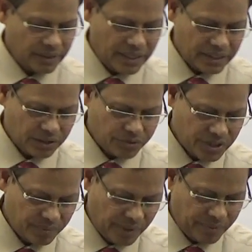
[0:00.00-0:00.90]
the another
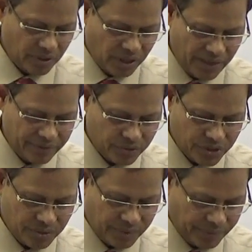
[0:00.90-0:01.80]
question. Maybe you are having
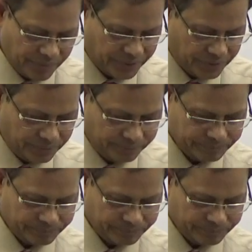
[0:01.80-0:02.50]
question paper with you.